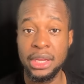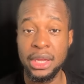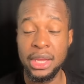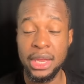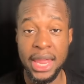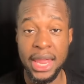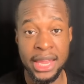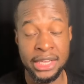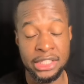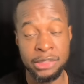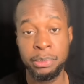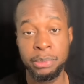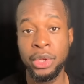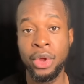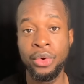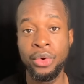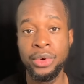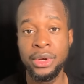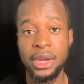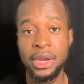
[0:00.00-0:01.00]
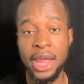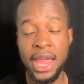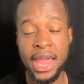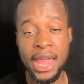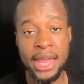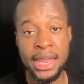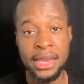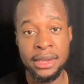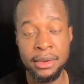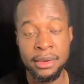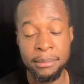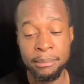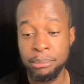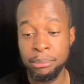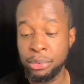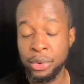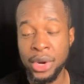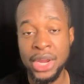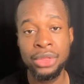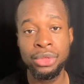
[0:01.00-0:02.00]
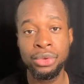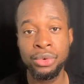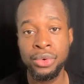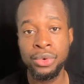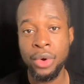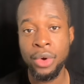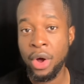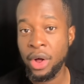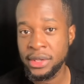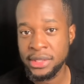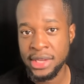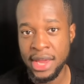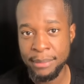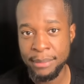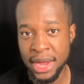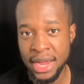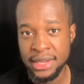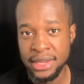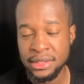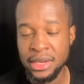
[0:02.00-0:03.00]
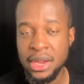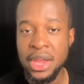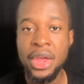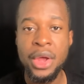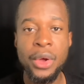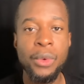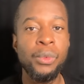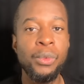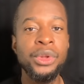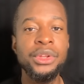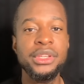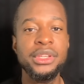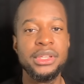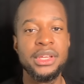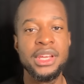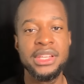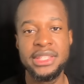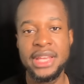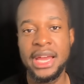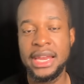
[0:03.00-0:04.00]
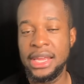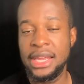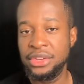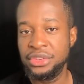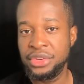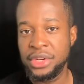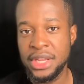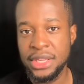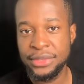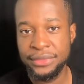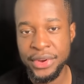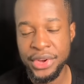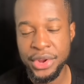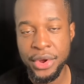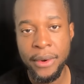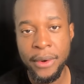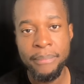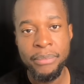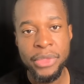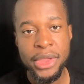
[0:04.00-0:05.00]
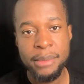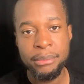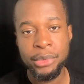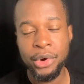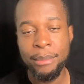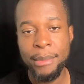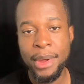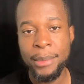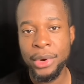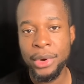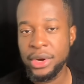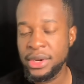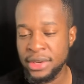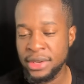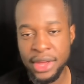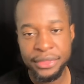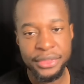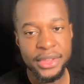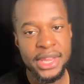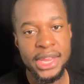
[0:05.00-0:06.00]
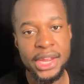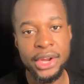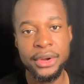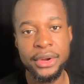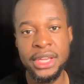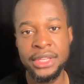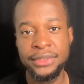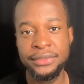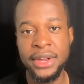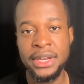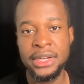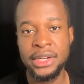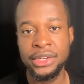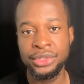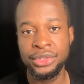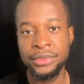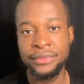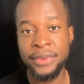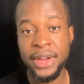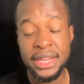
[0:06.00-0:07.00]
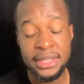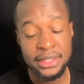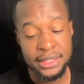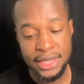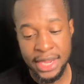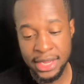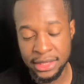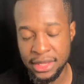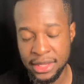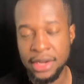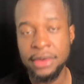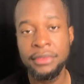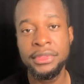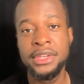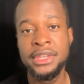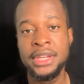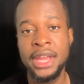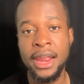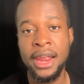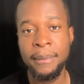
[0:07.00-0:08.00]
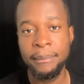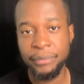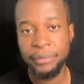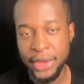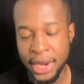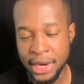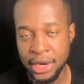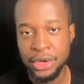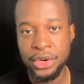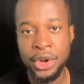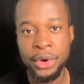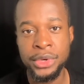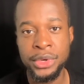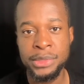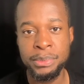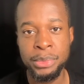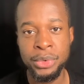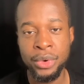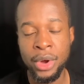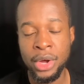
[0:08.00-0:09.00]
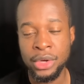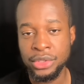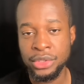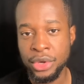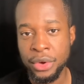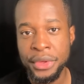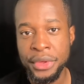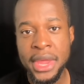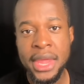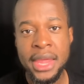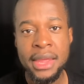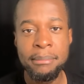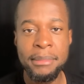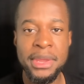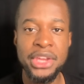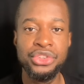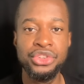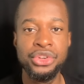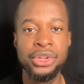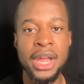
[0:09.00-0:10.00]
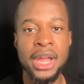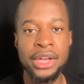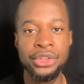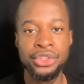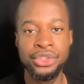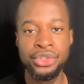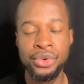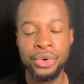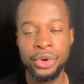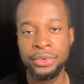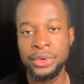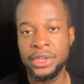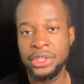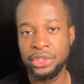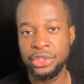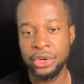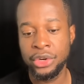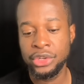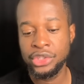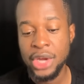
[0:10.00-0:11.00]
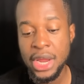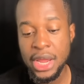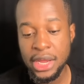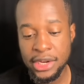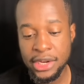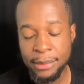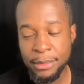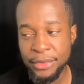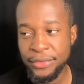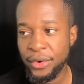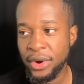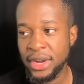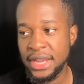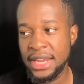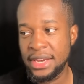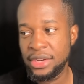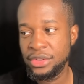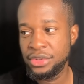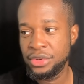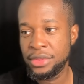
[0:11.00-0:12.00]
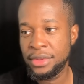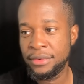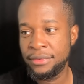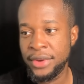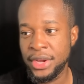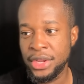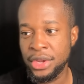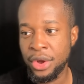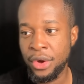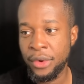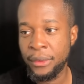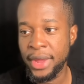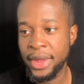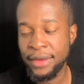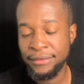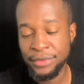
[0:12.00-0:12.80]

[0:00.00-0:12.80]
explode and break through all-time highs? We'll discuss that in today's video. But remember, nothing here is financial advice. At the end of the day, I can always be wrong. So make sure you guys do your own research. Now, before I get into the video, if you're